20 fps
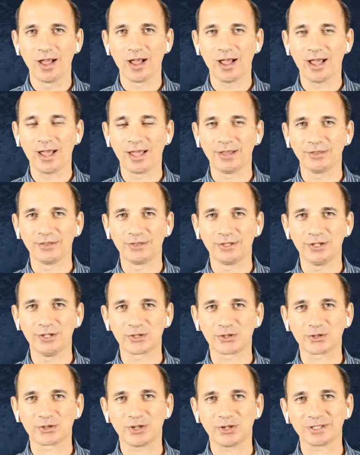And
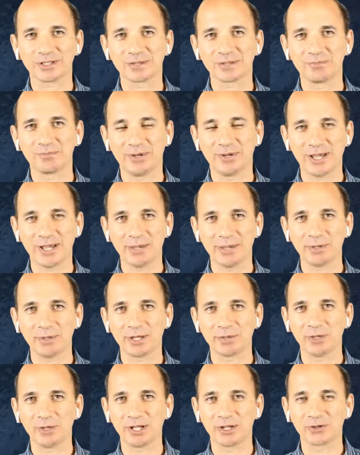he started
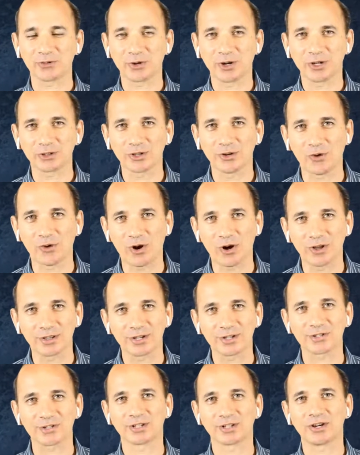blaming me in front of
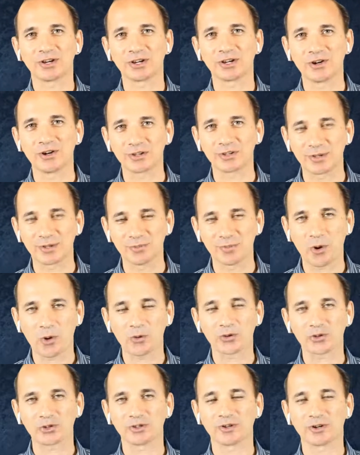others, and I got
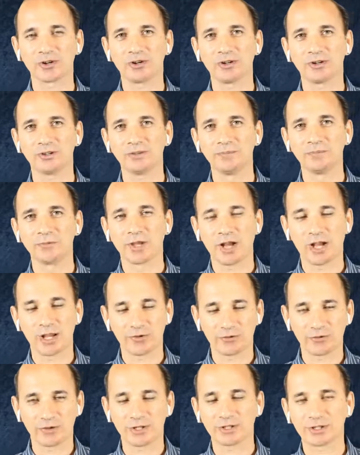emotional.
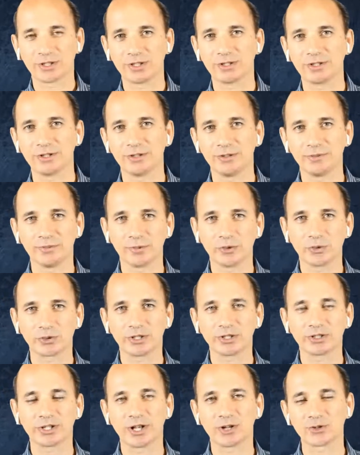I've written the more
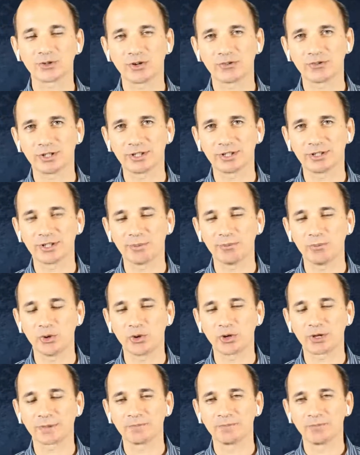details of it in the
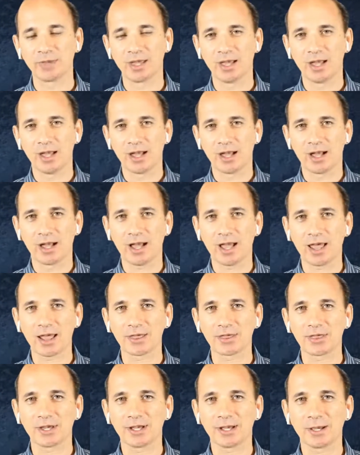book.
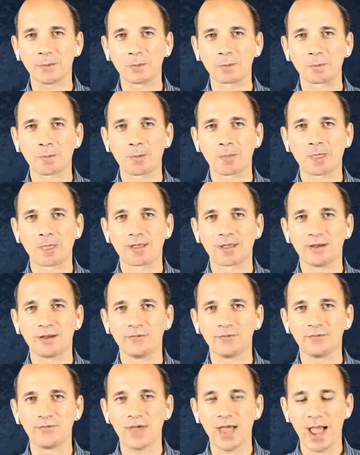And
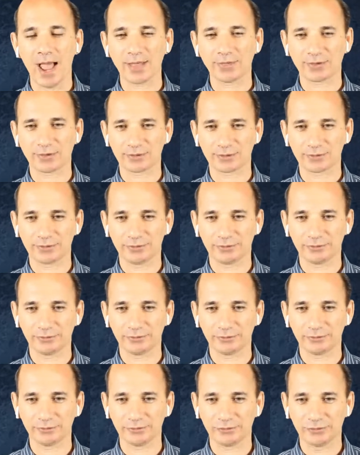that
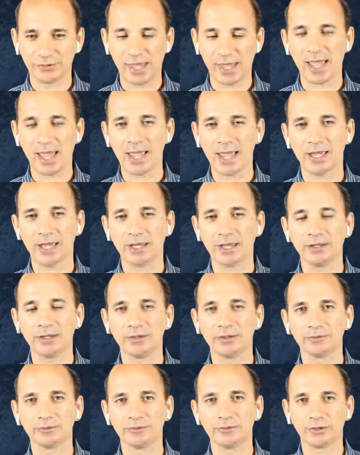day
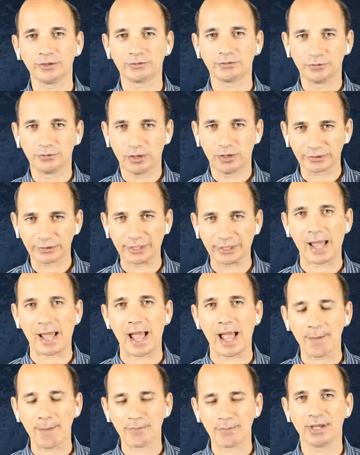with what
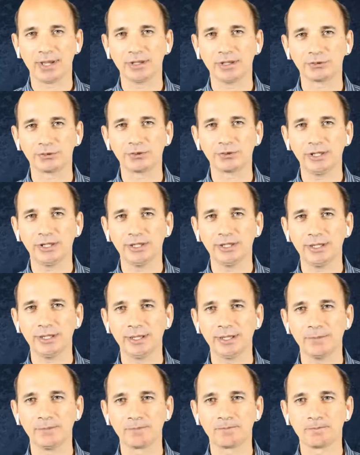happened
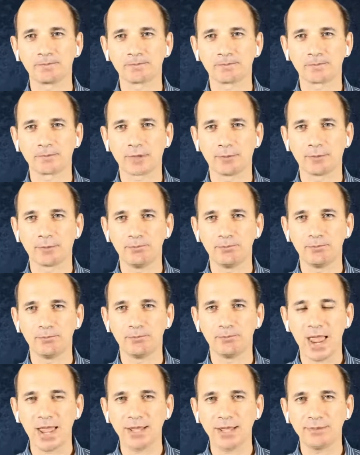really
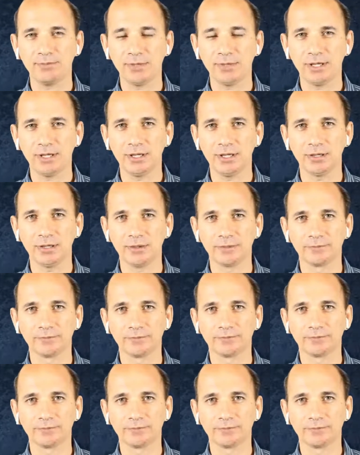made me